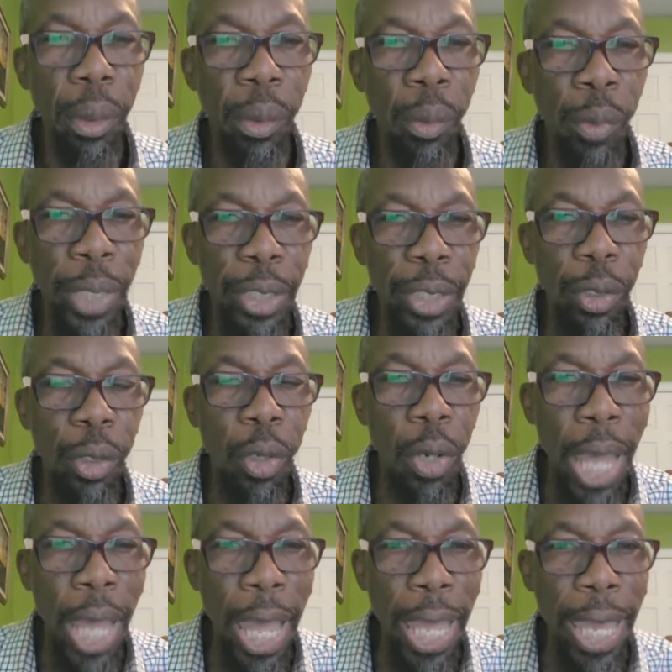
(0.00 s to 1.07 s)
When you go
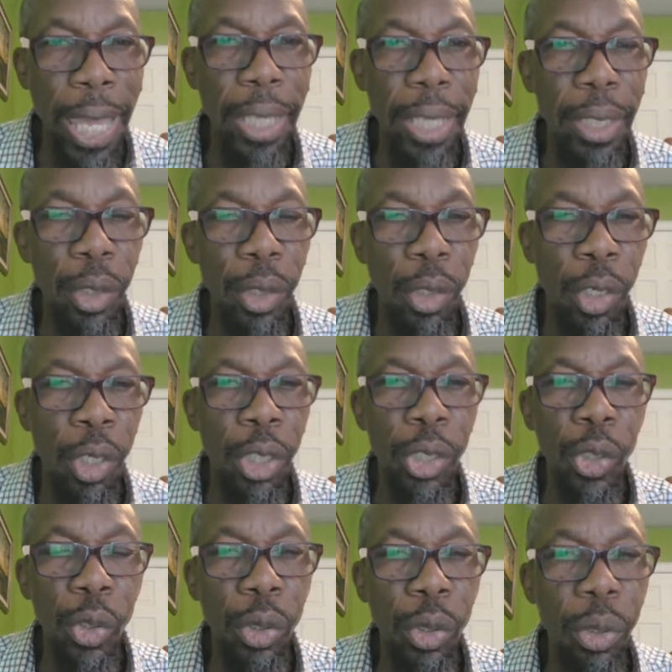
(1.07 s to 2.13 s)
higher,
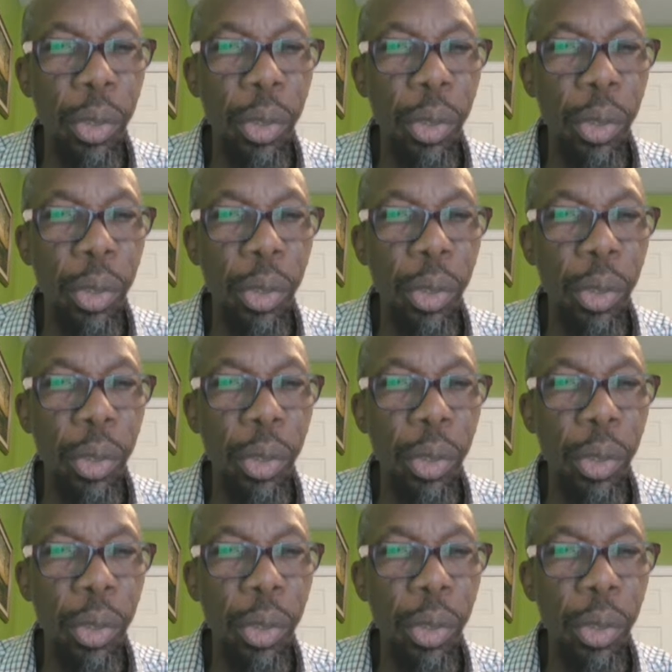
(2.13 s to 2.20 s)
those